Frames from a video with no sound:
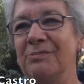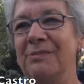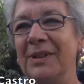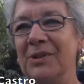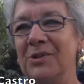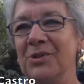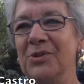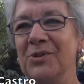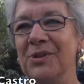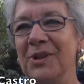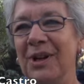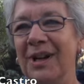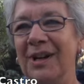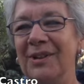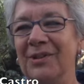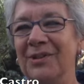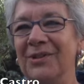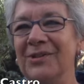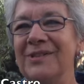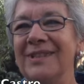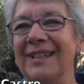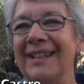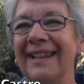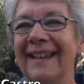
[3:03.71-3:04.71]

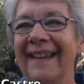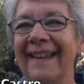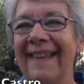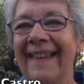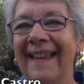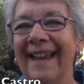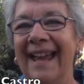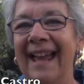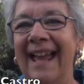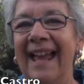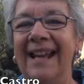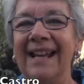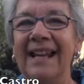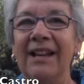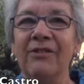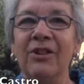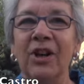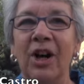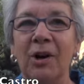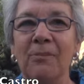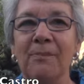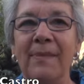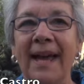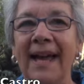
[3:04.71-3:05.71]
And I've
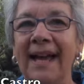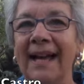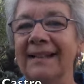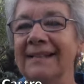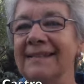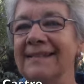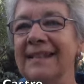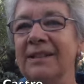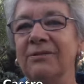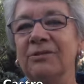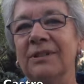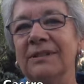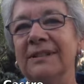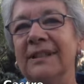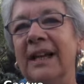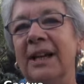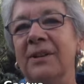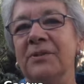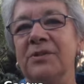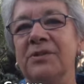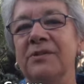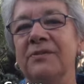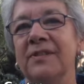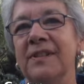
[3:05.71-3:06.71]
gone back several
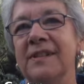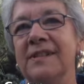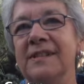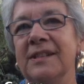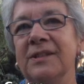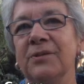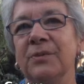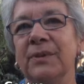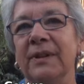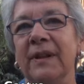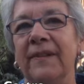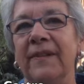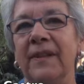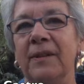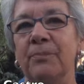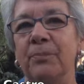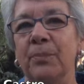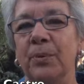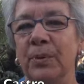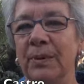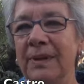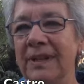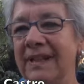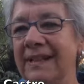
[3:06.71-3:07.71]
times to visit with a
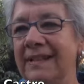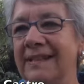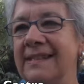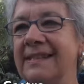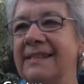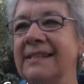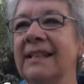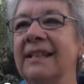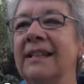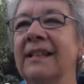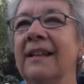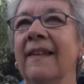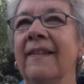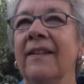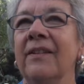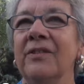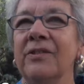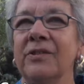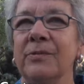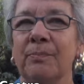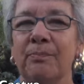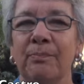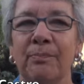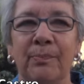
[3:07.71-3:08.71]
priest,
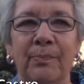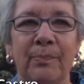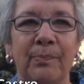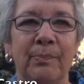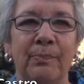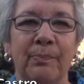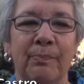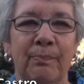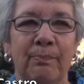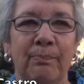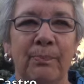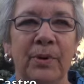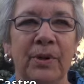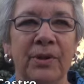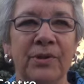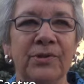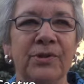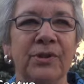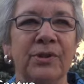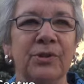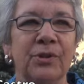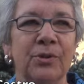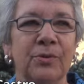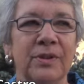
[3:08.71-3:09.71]
this
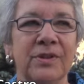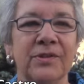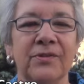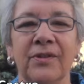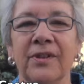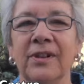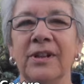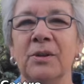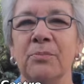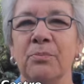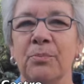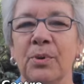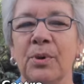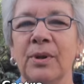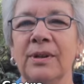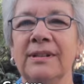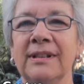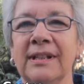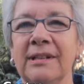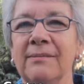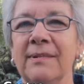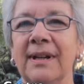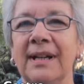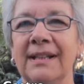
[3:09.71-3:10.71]
person who was very
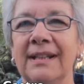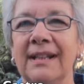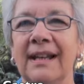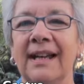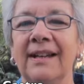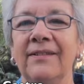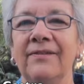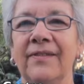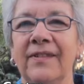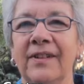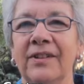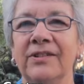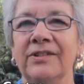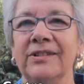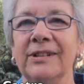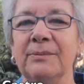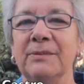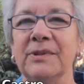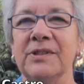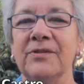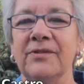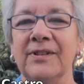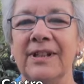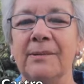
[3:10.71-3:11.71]
important in my life there. His
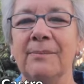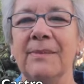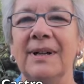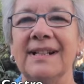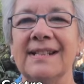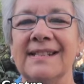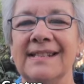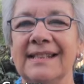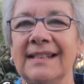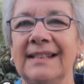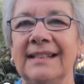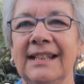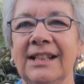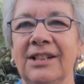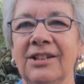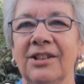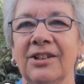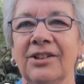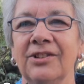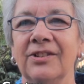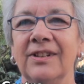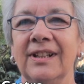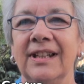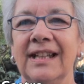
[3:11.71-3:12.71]
name is Frei
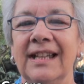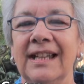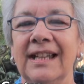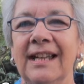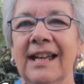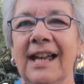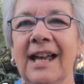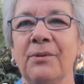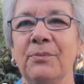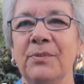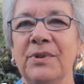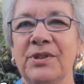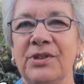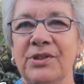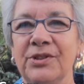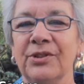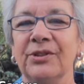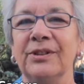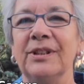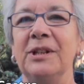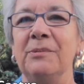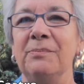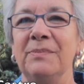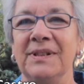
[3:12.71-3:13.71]
Marcelino, and we
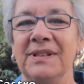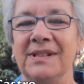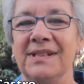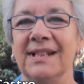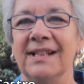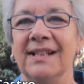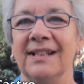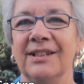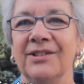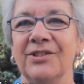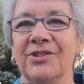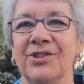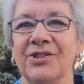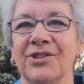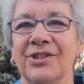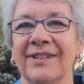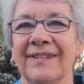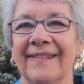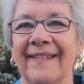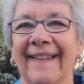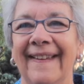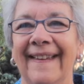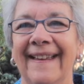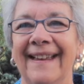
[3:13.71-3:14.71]
still keep in touch.
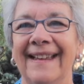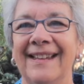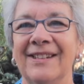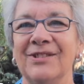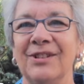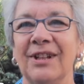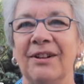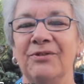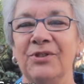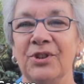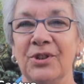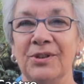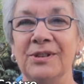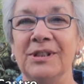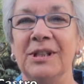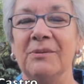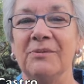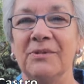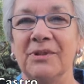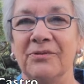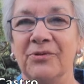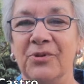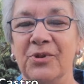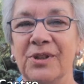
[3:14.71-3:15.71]
And so I've known
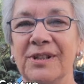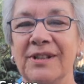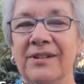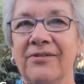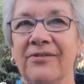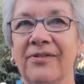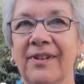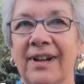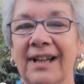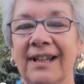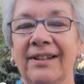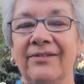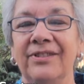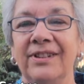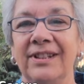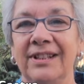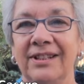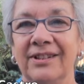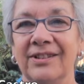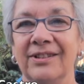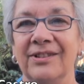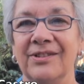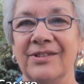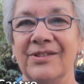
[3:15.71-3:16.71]
him for 45
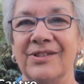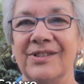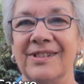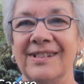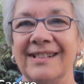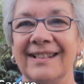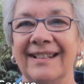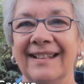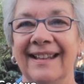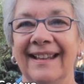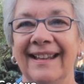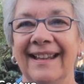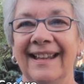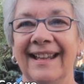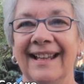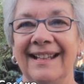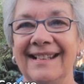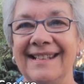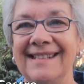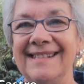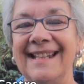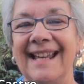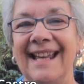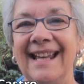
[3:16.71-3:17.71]
years,
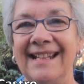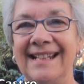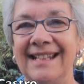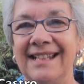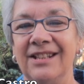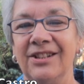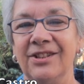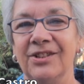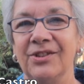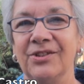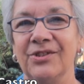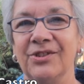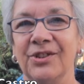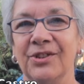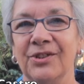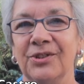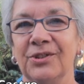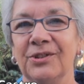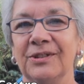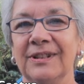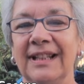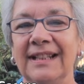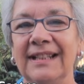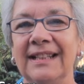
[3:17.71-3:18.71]
and he's 80 years
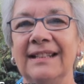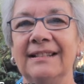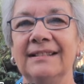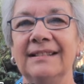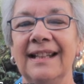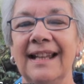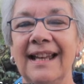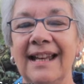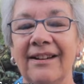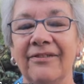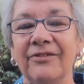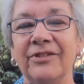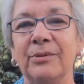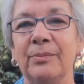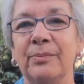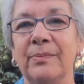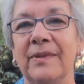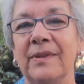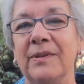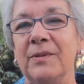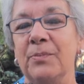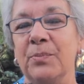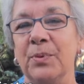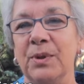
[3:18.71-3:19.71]
old, and he left
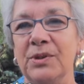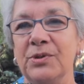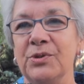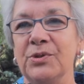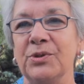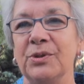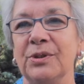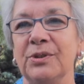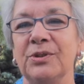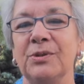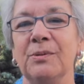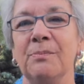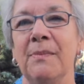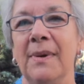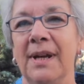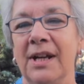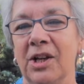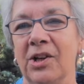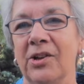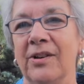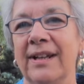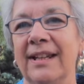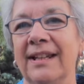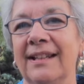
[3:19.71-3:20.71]
priesthood to
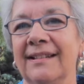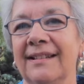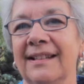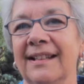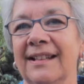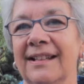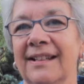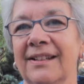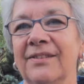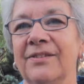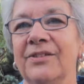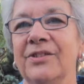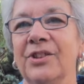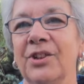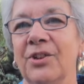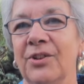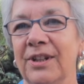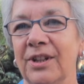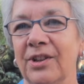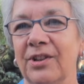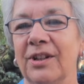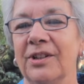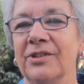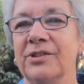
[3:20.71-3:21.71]
marry. So
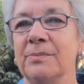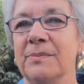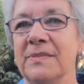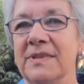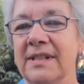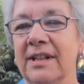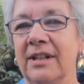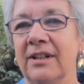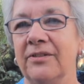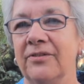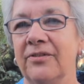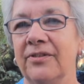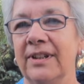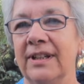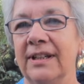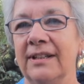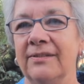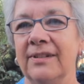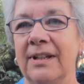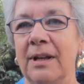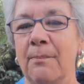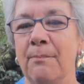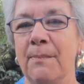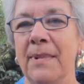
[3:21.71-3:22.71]
he calls himself
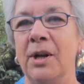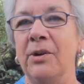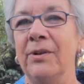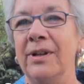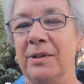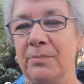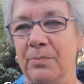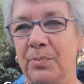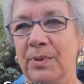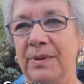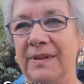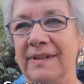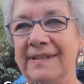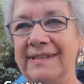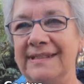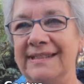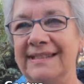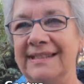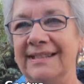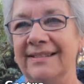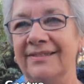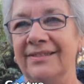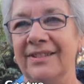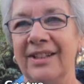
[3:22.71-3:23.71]
a married
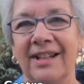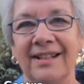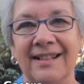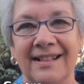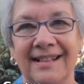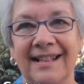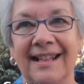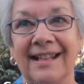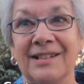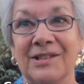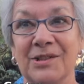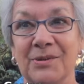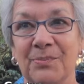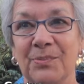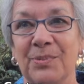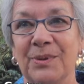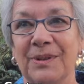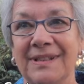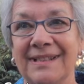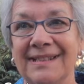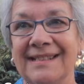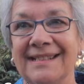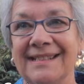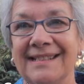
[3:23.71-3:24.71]
priest, not an
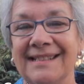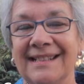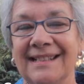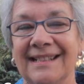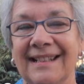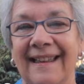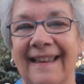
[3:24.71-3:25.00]
ex-priest.